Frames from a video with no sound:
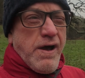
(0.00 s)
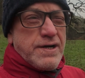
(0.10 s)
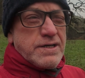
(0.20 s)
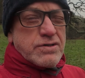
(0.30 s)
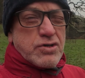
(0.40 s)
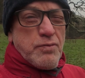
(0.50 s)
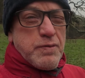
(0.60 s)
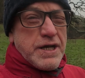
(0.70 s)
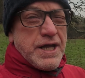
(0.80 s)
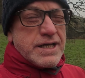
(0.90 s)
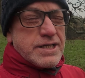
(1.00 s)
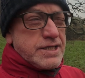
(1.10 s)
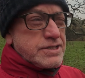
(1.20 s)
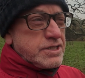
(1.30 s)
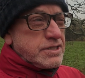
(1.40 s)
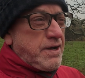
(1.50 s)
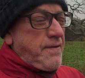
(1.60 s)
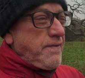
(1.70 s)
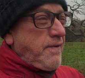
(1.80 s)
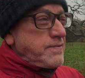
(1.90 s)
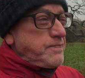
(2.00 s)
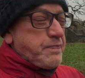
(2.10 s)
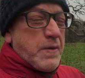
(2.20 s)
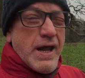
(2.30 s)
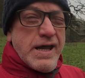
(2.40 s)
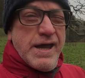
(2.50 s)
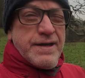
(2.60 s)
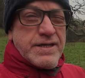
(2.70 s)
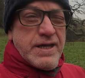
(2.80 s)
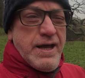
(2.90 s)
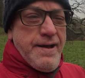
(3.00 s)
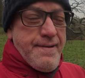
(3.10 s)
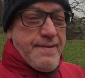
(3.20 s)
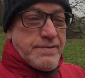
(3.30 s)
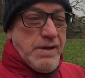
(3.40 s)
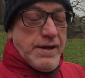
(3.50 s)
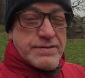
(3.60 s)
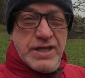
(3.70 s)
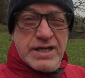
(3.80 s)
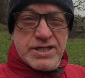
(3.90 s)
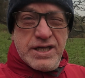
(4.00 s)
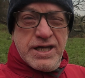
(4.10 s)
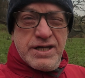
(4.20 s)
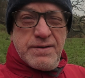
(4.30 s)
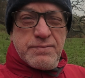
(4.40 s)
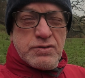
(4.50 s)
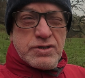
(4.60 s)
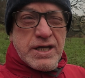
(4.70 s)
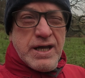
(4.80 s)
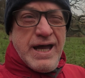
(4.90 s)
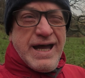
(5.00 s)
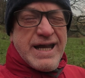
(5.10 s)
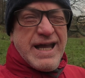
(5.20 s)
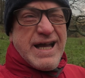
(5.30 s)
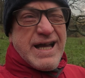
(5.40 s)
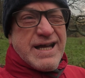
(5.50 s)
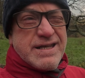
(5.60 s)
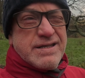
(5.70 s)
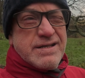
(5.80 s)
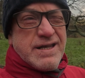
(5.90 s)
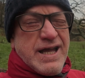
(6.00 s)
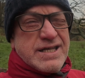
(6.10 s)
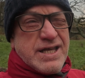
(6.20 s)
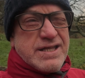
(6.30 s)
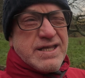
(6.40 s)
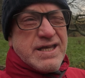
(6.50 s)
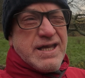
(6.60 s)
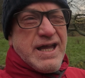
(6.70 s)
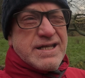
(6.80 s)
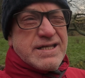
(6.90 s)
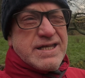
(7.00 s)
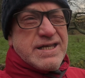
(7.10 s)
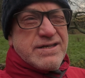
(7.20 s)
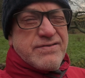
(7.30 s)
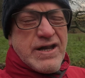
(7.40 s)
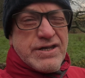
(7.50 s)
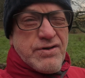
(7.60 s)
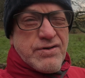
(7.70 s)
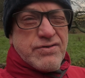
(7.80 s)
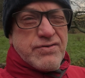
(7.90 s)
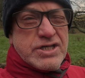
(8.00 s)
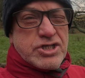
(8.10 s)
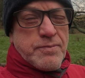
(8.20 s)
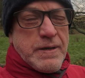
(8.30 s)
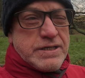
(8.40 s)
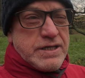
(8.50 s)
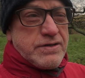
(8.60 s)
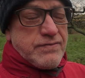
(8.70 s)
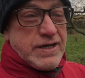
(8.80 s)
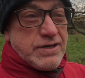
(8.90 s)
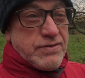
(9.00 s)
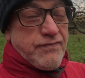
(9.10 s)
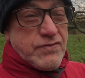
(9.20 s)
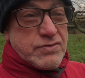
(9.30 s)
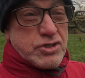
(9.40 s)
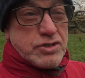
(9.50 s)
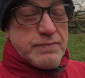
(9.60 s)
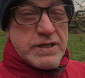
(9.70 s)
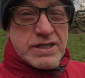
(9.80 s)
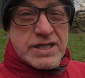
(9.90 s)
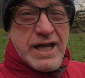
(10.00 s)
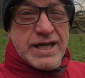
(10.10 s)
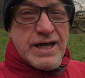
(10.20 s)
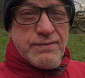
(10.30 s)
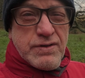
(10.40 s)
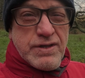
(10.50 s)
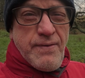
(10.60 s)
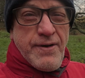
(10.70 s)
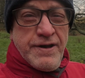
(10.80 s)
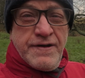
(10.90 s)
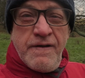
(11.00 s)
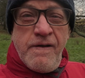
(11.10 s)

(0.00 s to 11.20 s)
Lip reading: A couple of nice lenses, and that's the gear I'm using. I had, like I said, the ND grad on, 3-stop ND grad on the front, just to bring the sky down on that one.